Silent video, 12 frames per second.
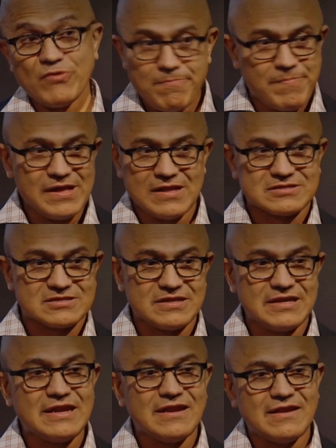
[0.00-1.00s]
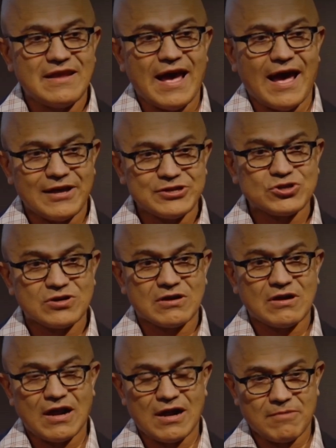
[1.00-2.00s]
we built in
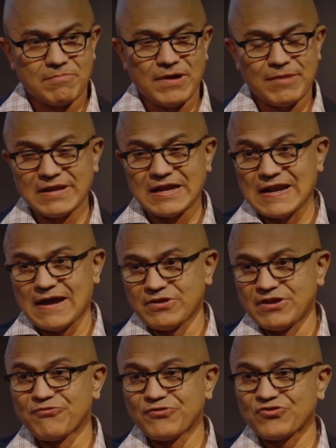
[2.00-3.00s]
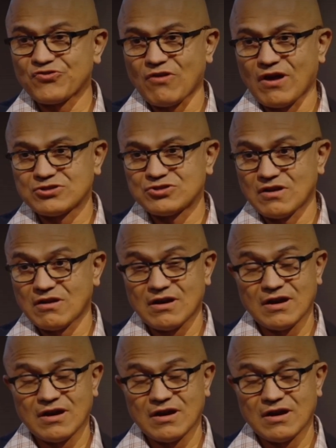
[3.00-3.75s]
Azure, our public cloud infrastructure,